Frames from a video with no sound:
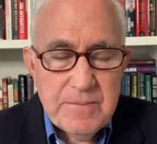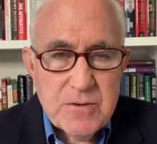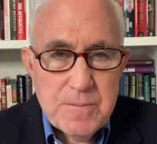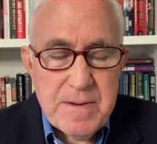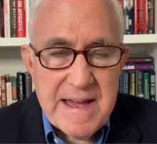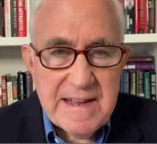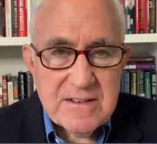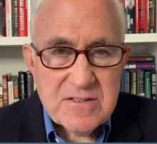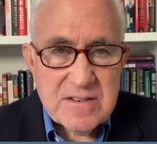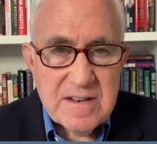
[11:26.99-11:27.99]
to
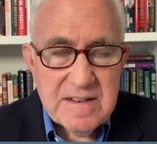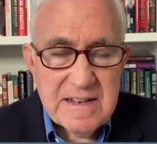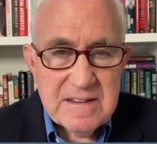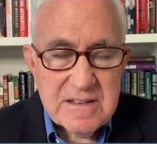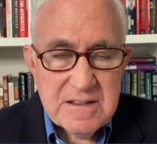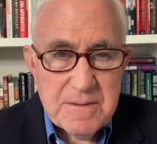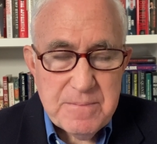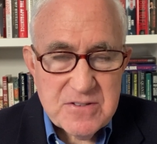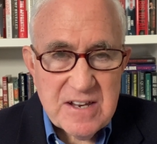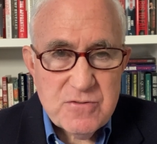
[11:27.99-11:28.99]
banks in the,
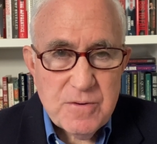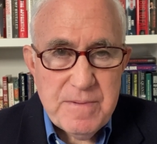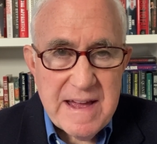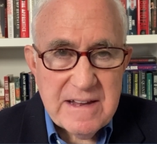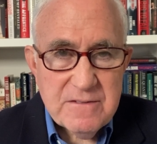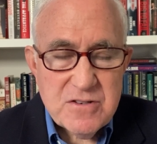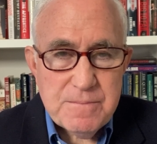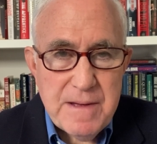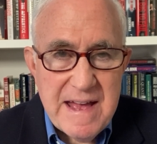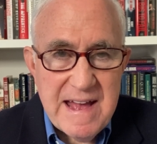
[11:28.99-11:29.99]
the Central Bank of
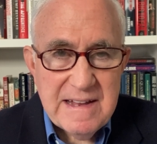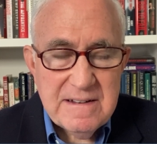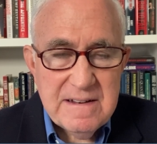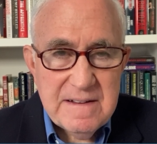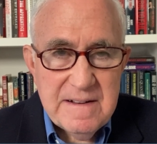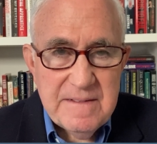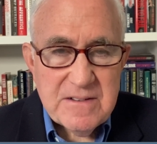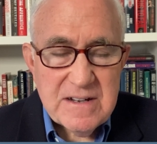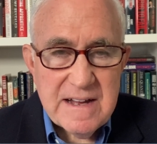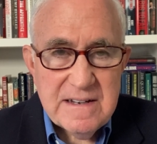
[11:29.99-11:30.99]
Japan,
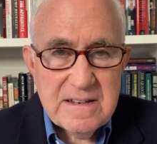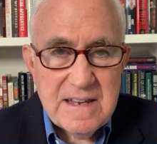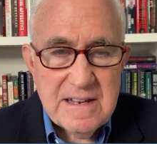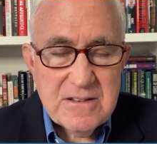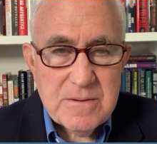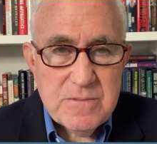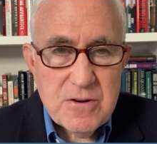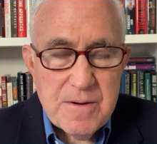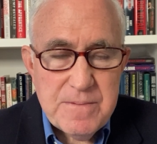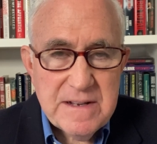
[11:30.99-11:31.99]
United Kingdom,
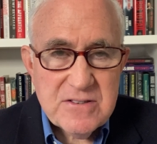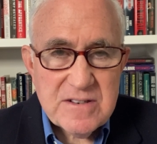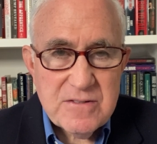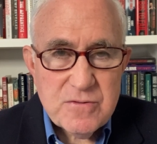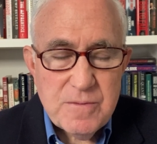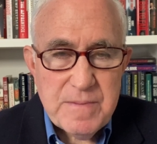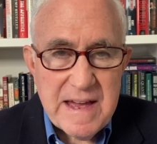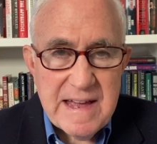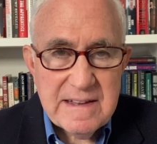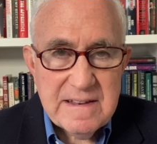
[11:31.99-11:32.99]
European Central
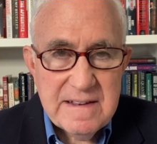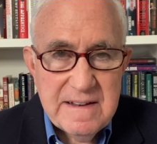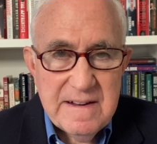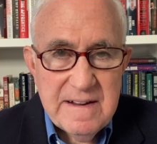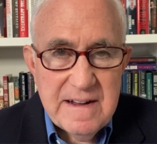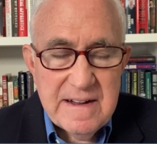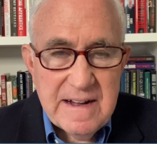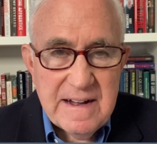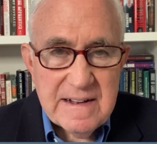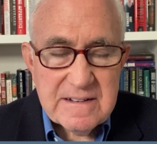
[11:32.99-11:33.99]
Bank,
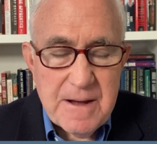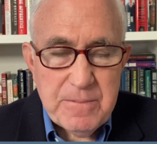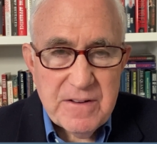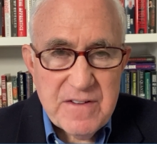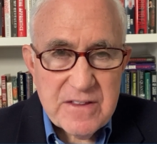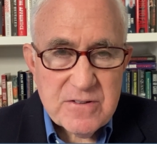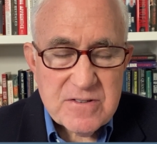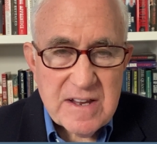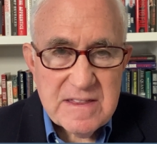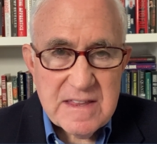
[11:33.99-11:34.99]
uh, a couple of
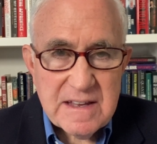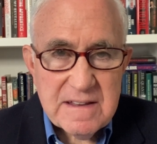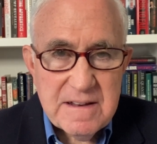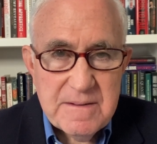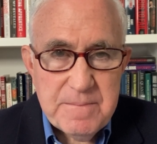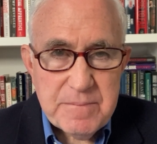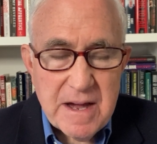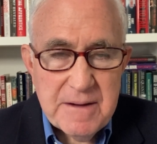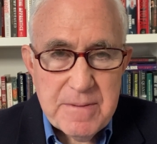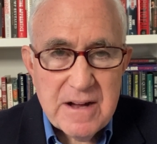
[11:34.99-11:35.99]
others, I think,
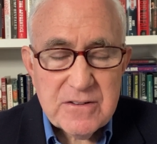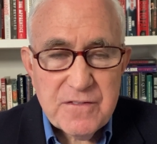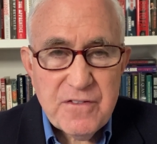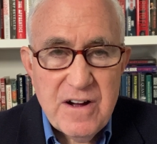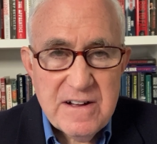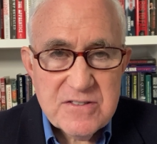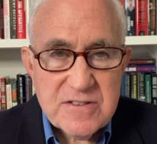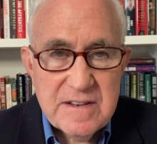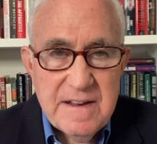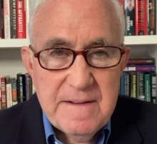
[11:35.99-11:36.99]
uh, Banque de France.